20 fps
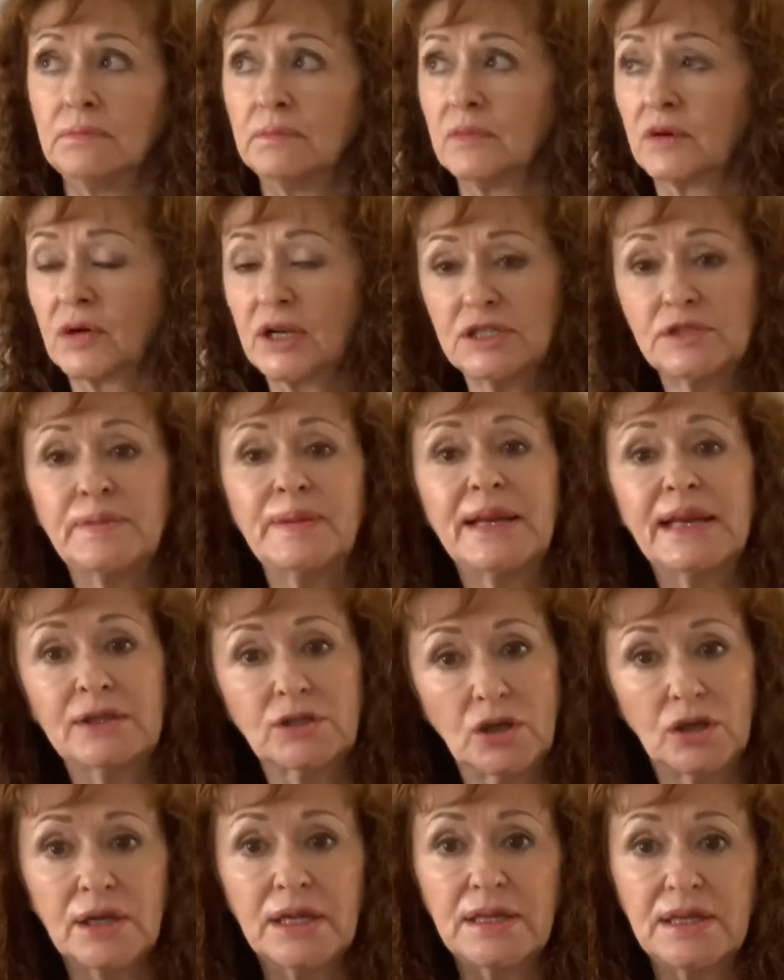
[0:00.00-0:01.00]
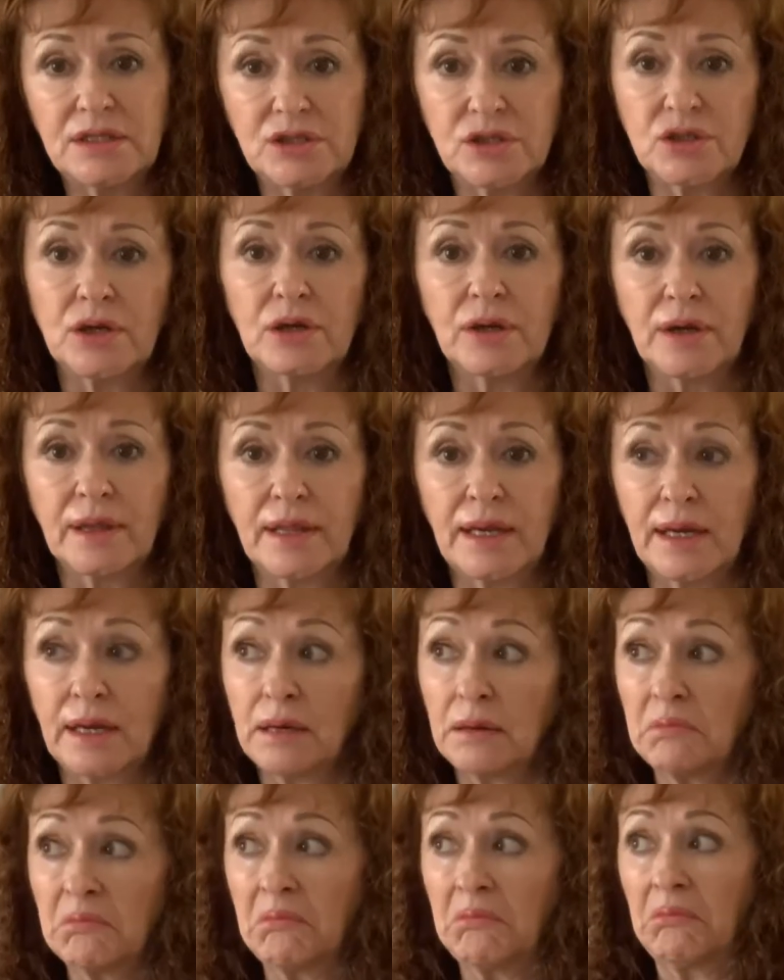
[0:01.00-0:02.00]
respiratory
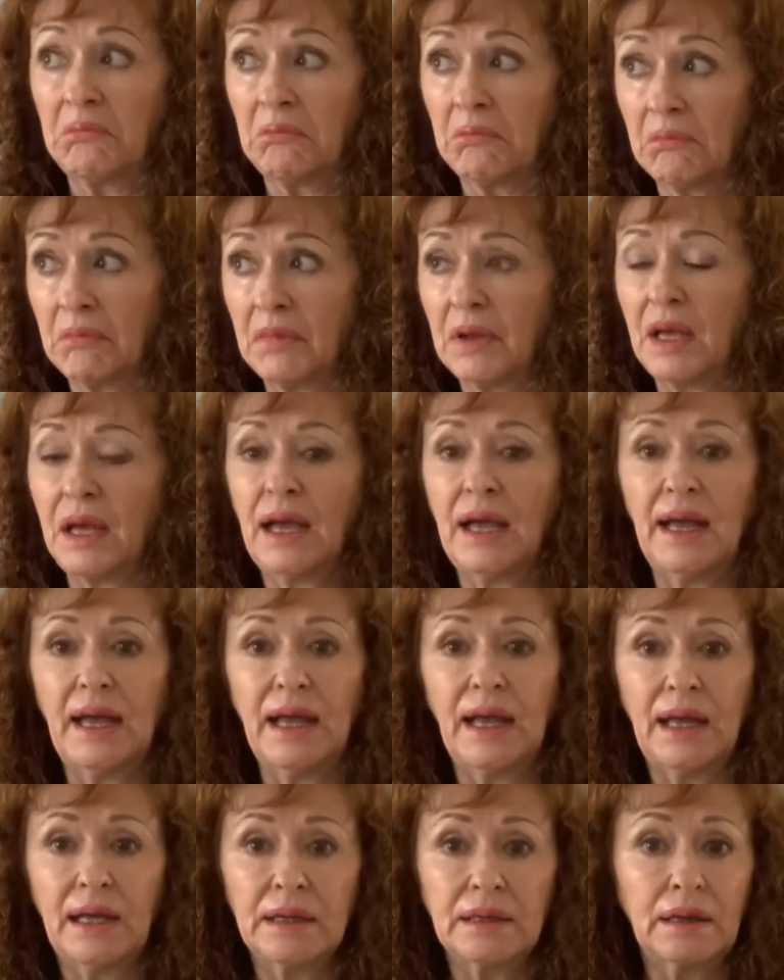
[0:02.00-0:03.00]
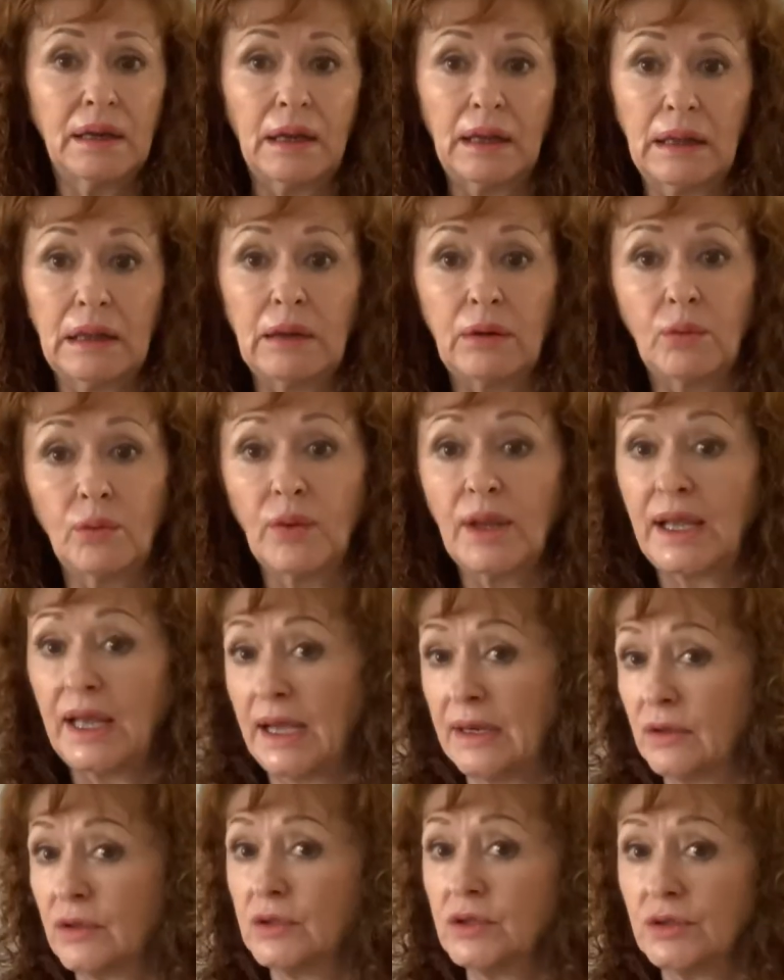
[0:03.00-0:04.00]
disorder and we
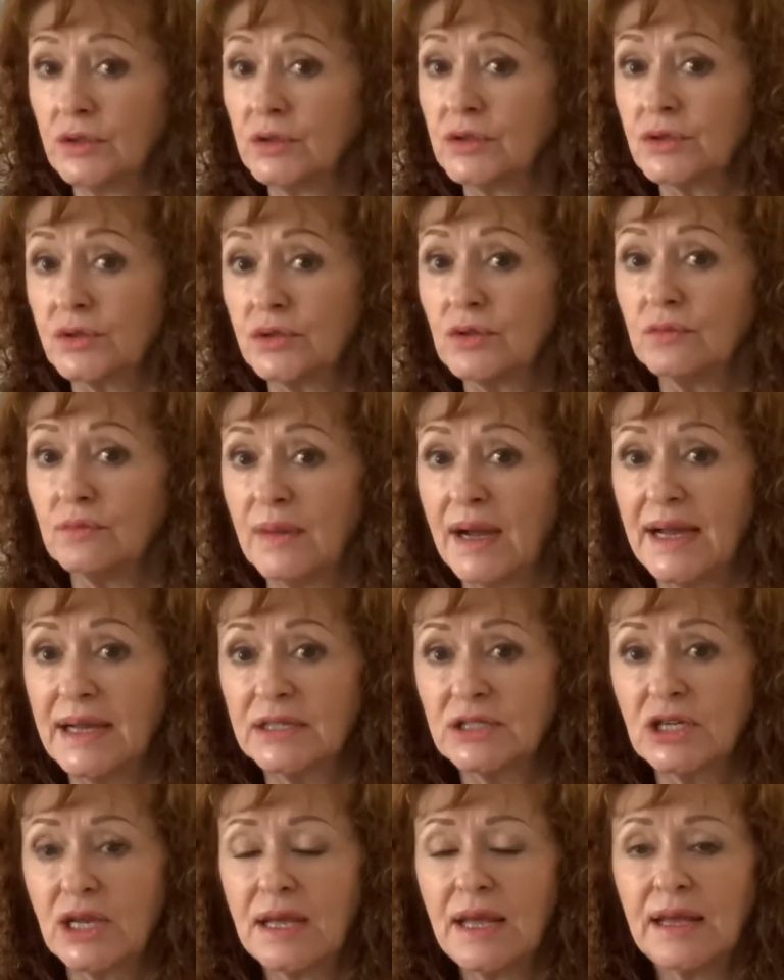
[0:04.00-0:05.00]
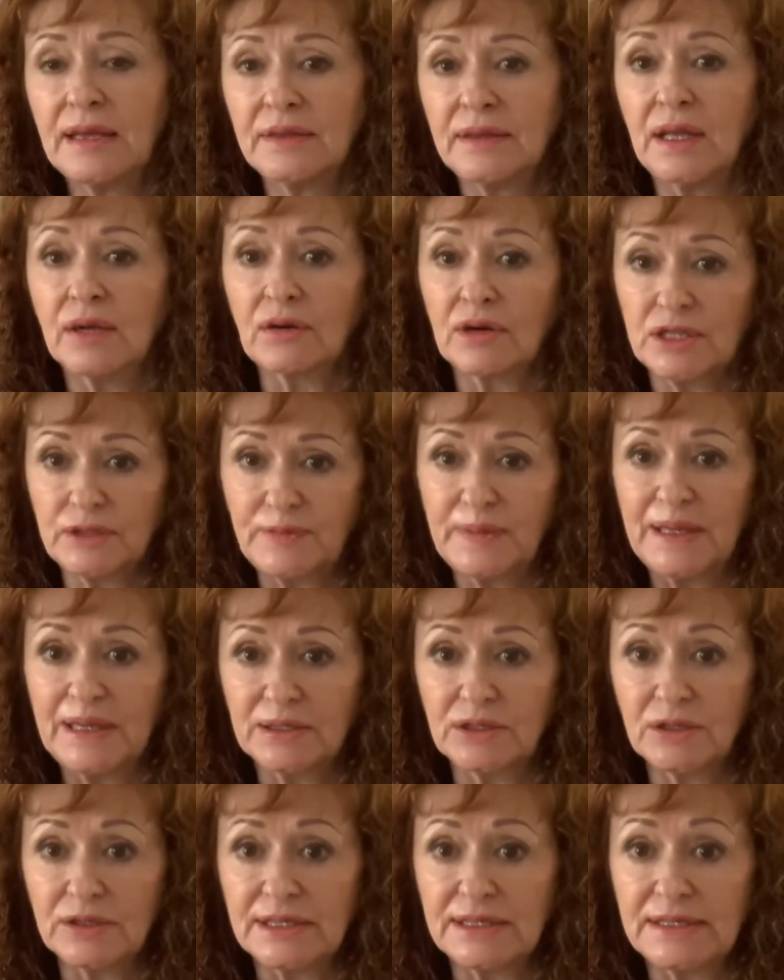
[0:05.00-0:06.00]
cannot use too much the
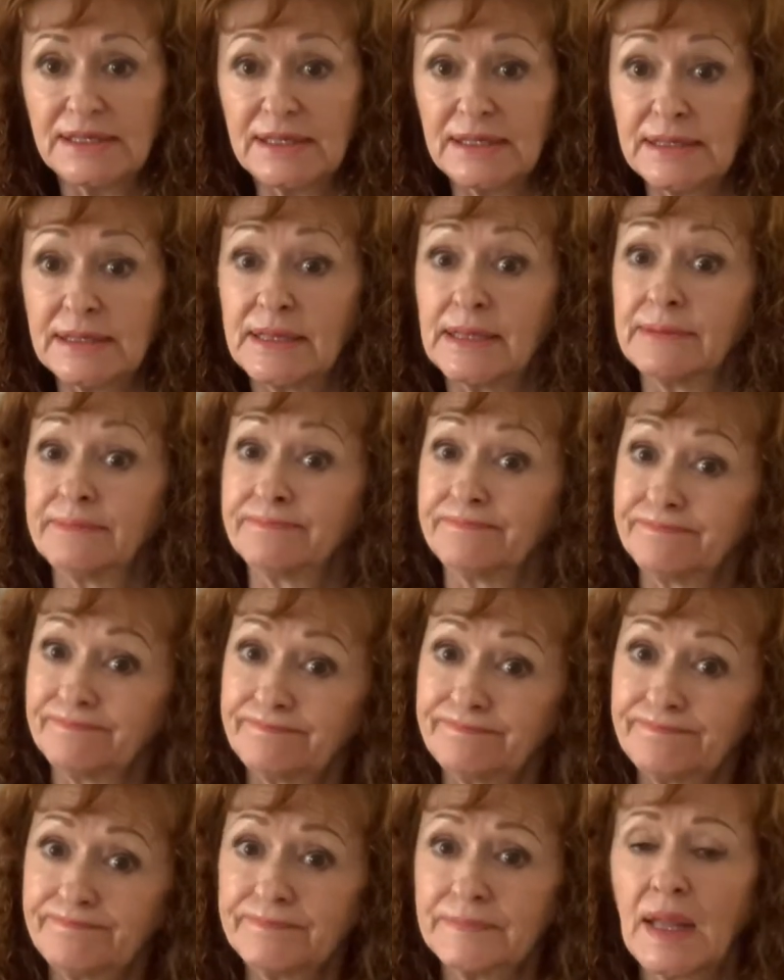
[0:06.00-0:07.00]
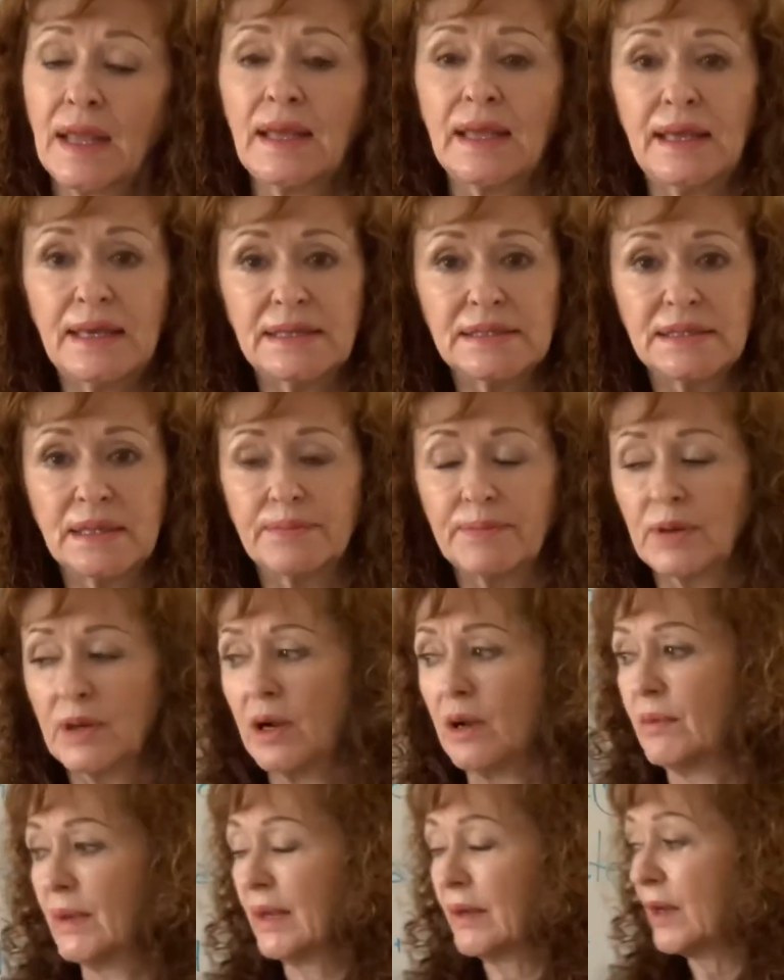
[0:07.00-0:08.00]
respiratory system? Is a
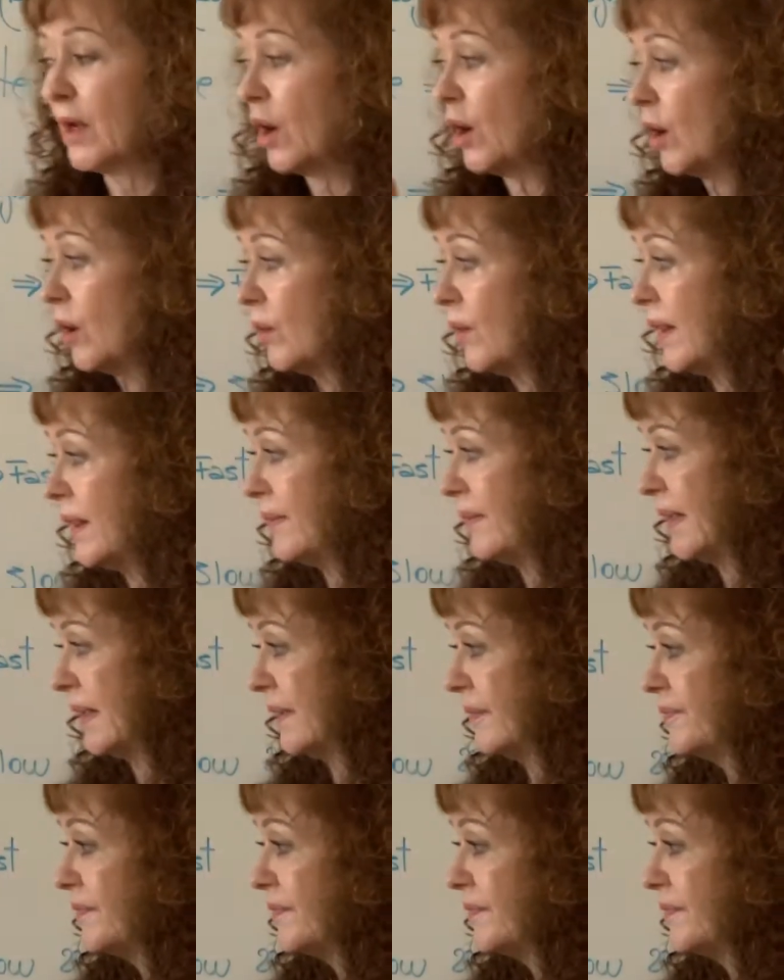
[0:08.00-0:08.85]
problem. However,